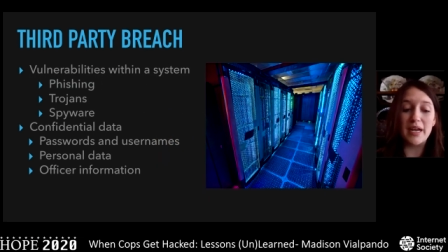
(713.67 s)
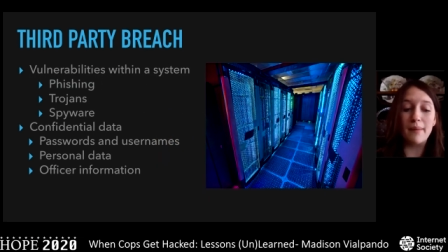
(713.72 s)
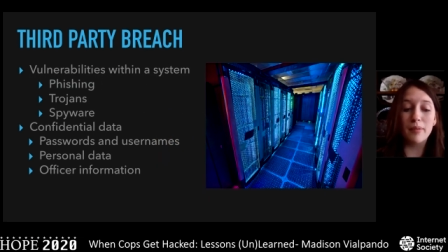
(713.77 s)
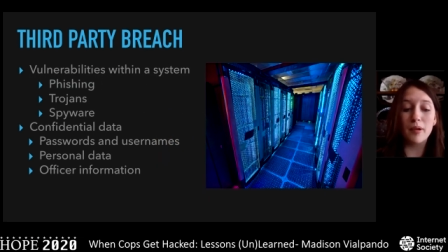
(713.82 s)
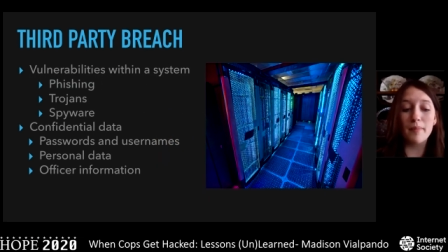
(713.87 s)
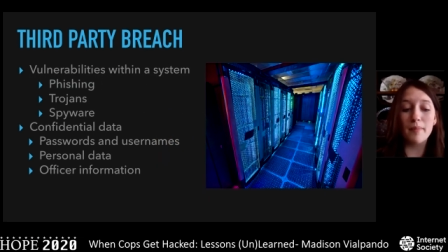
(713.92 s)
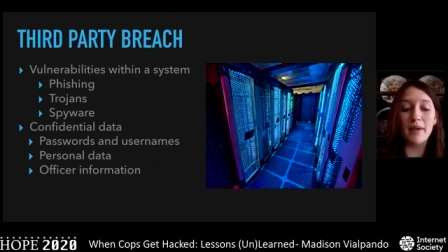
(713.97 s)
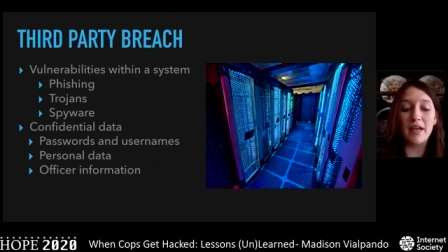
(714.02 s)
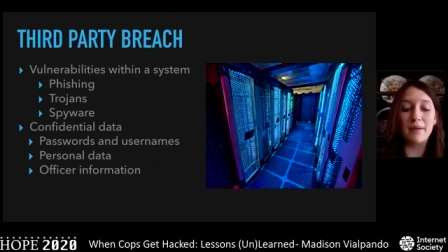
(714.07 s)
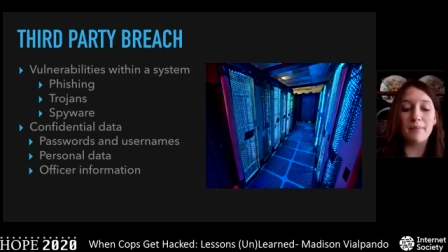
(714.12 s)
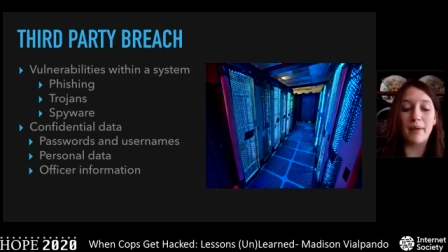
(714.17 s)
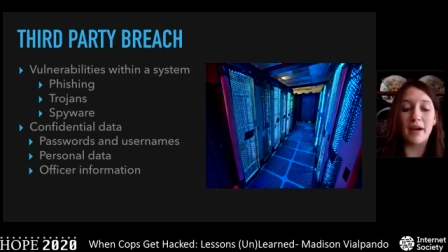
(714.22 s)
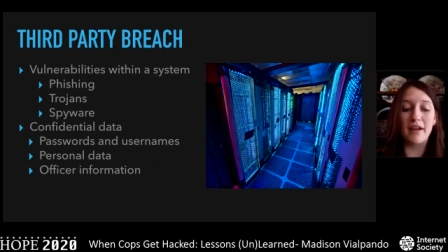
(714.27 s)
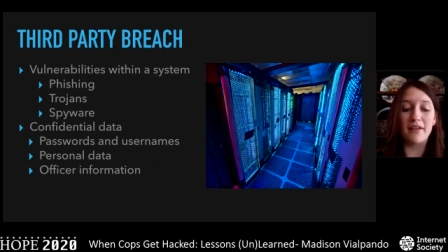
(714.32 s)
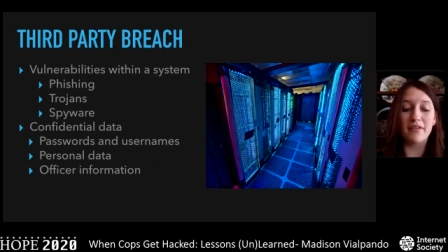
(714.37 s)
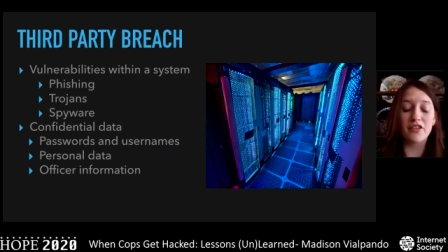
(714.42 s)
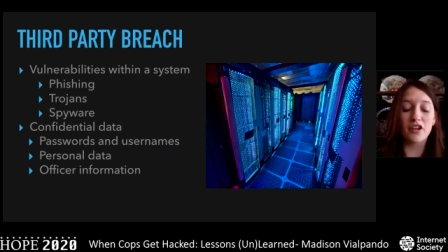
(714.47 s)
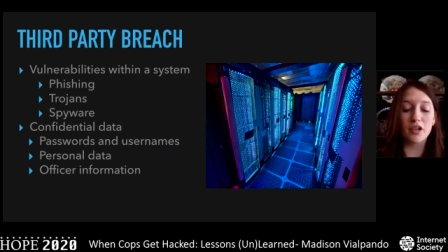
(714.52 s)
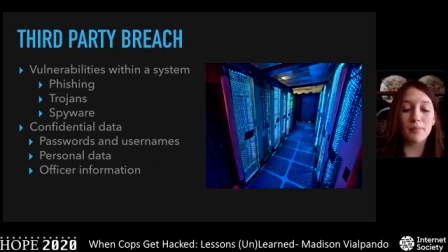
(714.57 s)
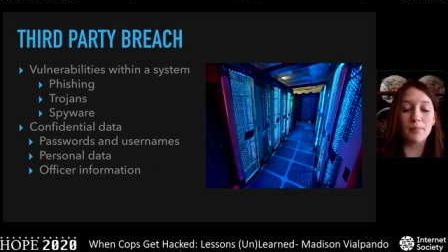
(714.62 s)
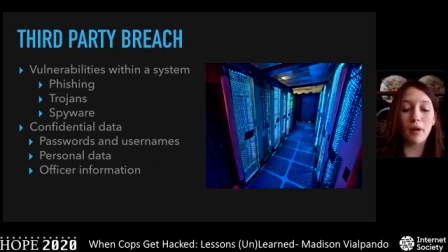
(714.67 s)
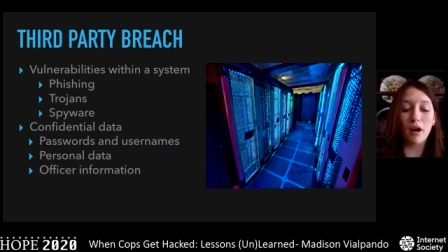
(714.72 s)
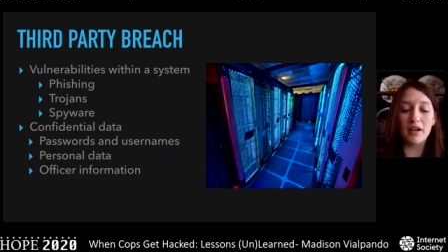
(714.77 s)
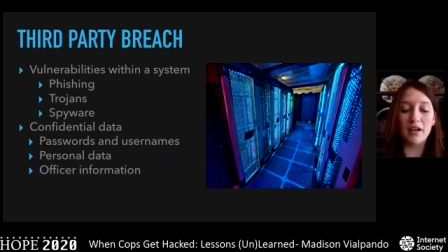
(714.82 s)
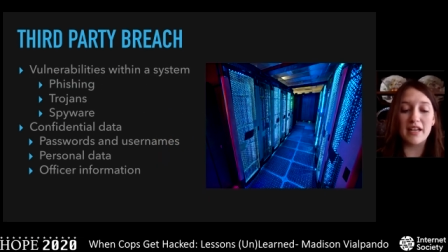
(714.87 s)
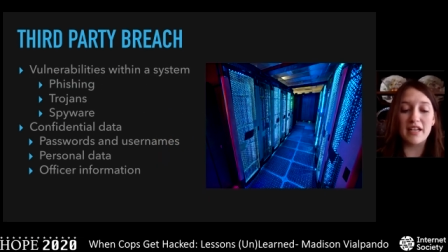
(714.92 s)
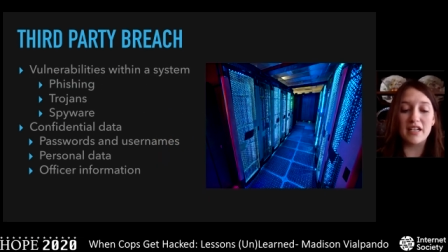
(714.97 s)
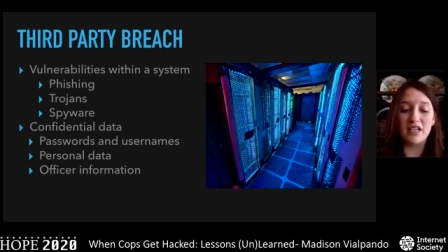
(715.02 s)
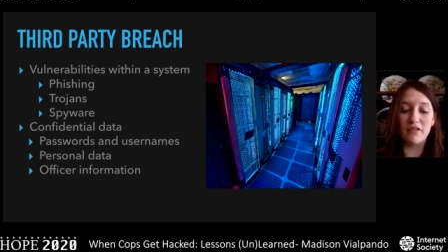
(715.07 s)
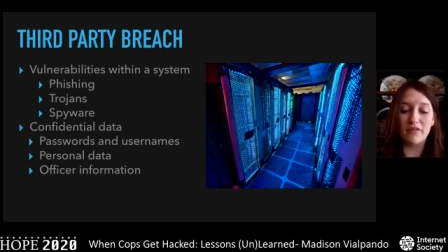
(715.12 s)
implemented by a third
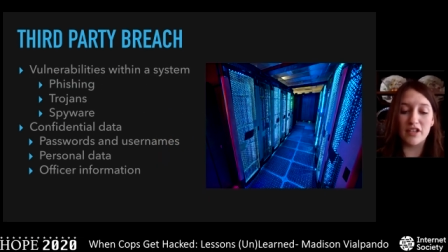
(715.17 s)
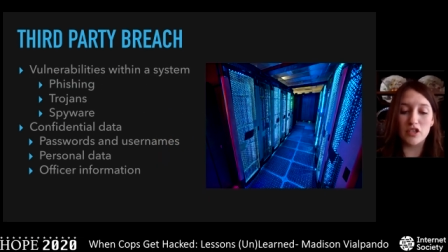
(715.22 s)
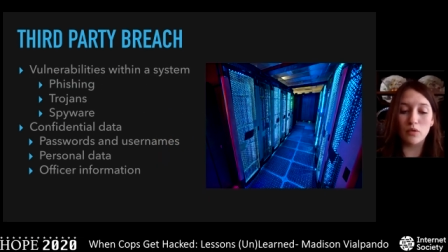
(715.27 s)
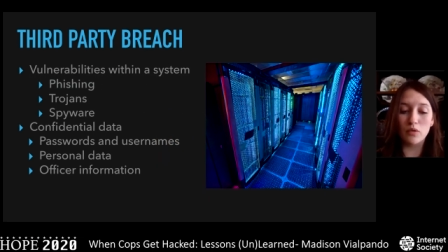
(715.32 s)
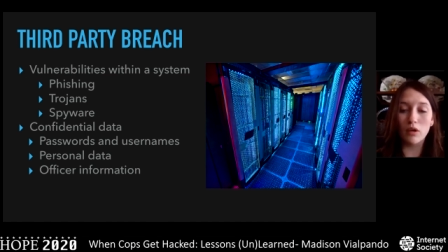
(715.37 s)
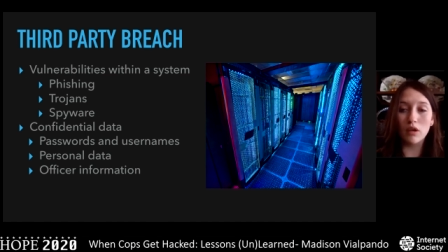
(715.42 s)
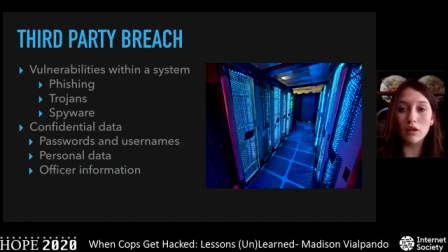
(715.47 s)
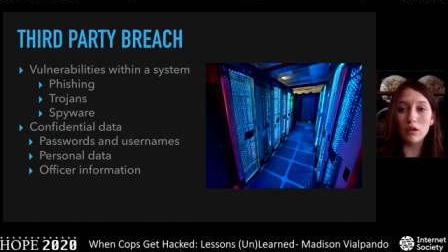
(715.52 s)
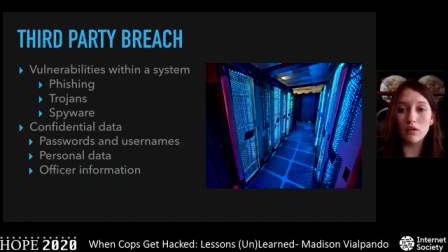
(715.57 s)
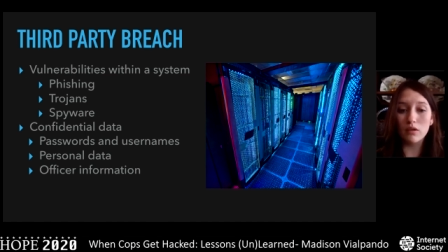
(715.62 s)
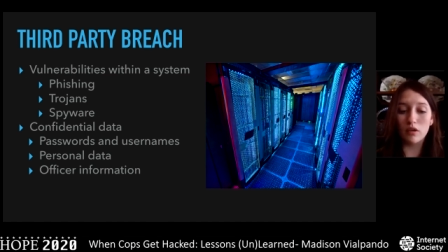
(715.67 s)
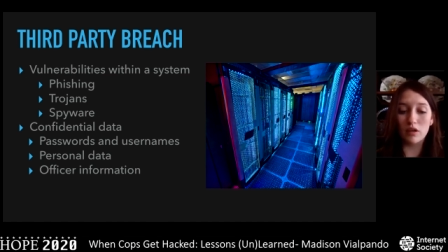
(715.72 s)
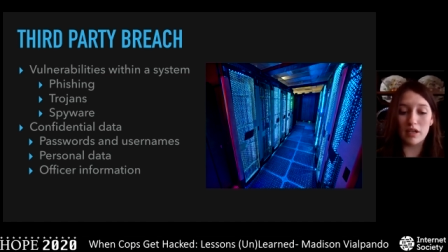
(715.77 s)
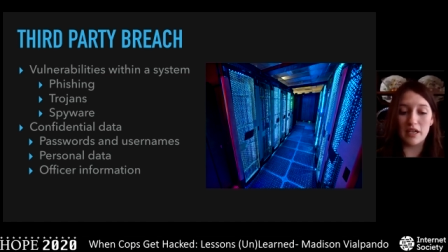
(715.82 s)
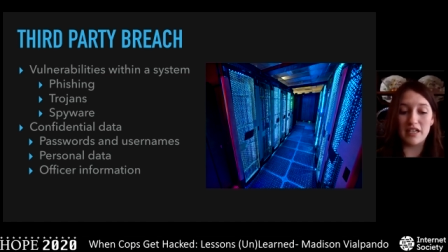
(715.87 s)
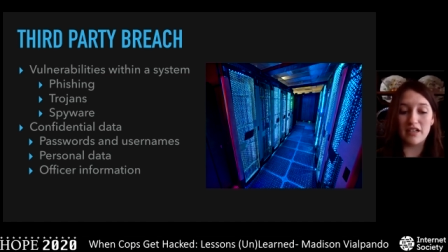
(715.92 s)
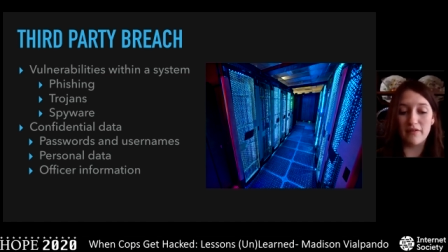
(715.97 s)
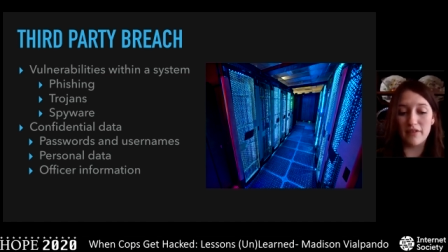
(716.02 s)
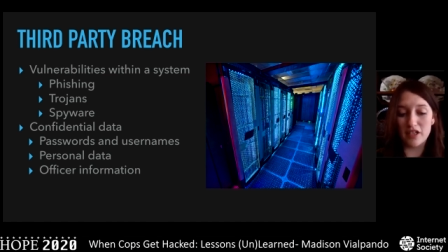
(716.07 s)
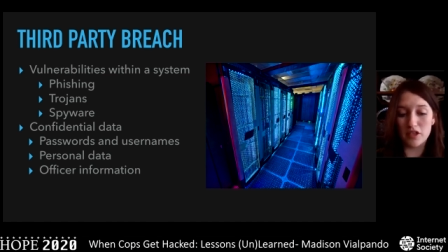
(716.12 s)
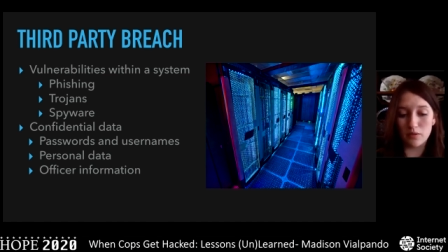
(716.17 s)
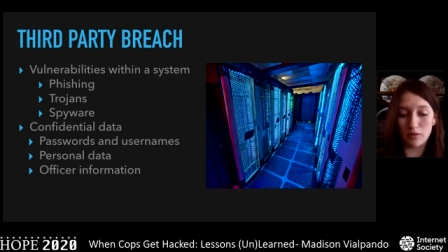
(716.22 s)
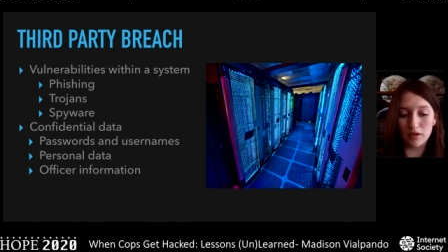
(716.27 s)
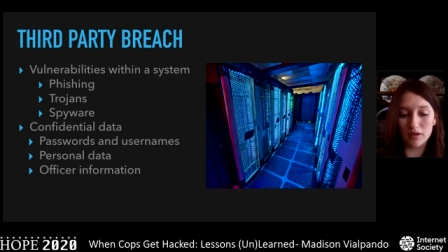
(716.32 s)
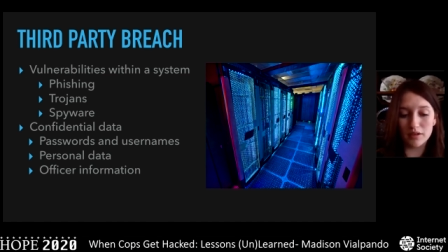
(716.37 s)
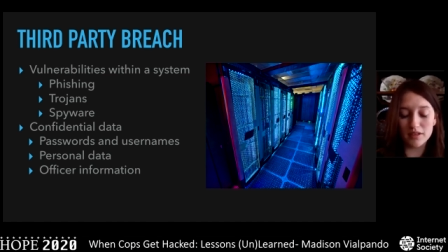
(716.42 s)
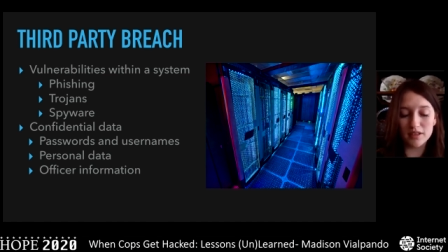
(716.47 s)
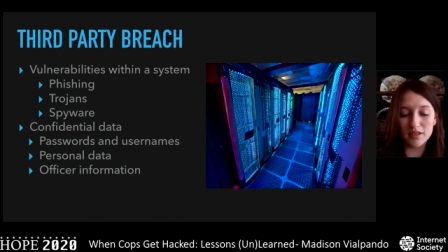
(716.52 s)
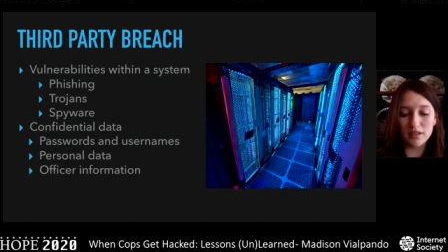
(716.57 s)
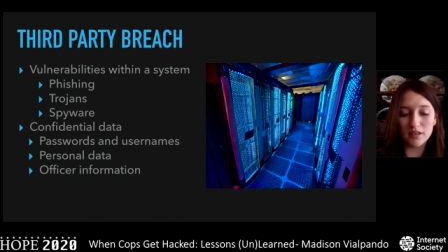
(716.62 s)
party individual or
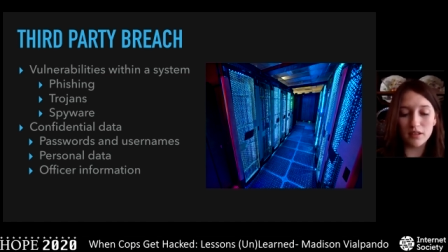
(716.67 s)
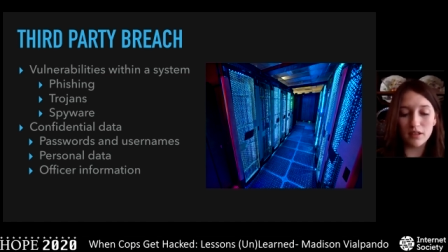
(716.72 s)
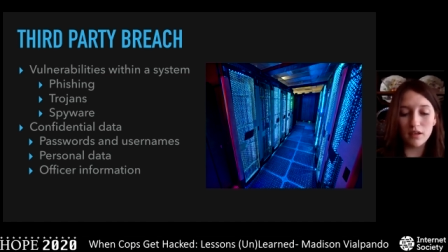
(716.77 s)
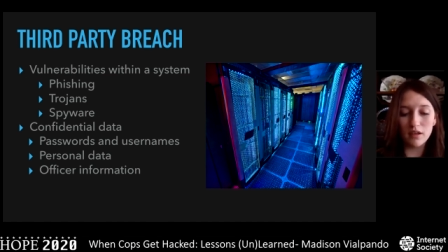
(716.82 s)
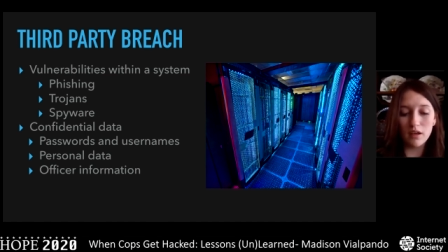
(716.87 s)
individuals.